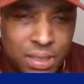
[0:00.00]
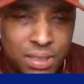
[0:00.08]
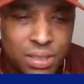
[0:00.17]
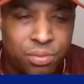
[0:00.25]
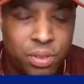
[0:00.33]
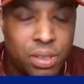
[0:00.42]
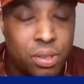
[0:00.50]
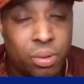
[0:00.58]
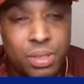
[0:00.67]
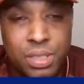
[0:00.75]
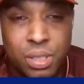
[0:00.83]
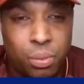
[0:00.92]
but this
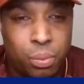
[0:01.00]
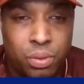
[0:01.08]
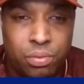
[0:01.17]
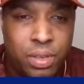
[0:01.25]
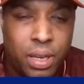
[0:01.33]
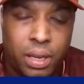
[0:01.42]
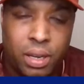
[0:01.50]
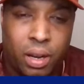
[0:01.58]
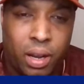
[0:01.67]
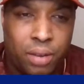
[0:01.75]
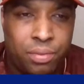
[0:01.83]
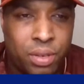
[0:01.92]
is the thing though, isn't it, with
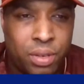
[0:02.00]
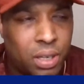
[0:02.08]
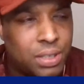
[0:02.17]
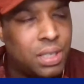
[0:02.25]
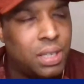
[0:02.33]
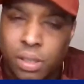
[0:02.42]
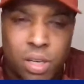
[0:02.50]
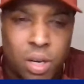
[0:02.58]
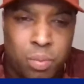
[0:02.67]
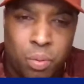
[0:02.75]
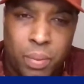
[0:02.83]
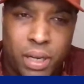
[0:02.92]
VAR? I think I
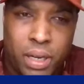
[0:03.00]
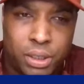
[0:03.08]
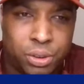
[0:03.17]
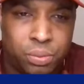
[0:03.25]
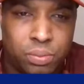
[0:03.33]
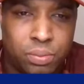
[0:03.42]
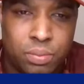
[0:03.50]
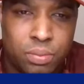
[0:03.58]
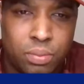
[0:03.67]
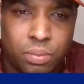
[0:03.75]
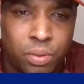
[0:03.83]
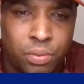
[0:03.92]
said in a
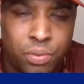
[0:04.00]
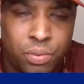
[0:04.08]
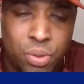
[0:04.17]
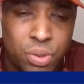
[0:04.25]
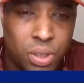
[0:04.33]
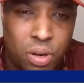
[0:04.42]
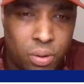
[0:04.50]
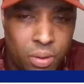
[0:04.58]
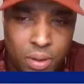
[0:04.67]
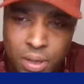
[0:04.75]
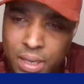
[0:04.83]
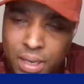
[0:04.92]
couple match
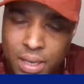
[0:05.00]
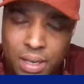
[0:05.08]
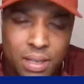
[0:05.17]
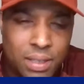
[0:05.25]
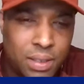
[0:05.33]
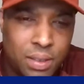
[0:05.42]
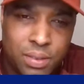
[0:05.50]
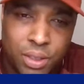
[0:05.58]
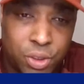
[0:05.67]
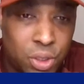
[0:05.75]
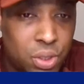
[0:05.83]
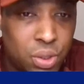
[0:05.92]
reviews ago,
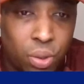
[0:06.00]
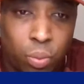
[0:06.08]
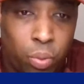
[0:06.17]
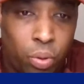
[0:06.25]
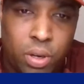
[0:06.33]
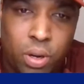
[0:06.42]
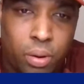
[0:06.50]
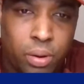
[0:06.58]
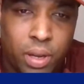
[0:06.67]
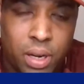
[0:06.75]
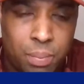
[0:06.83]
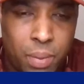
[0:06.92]
there's just no
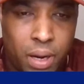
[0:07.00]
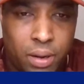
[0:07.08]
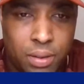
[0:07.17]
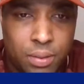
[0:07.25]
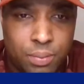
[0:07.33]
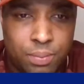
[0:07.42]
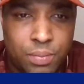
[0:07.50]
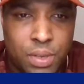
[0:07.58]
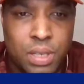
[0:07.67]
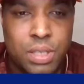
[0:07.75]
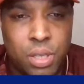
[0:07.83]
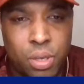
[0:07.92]
point going on about it
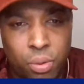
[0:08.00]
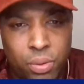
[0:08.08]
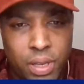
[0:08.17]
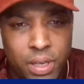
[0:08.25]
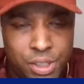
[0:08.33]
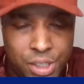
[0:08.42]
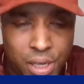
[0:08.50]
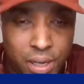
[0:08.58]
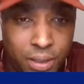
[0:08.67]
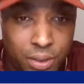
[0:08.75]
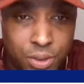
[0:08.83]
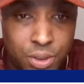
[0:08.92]
until they
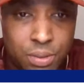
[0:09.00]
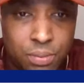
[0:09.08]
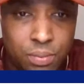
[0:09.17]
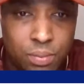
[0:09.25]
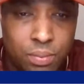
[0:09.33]
change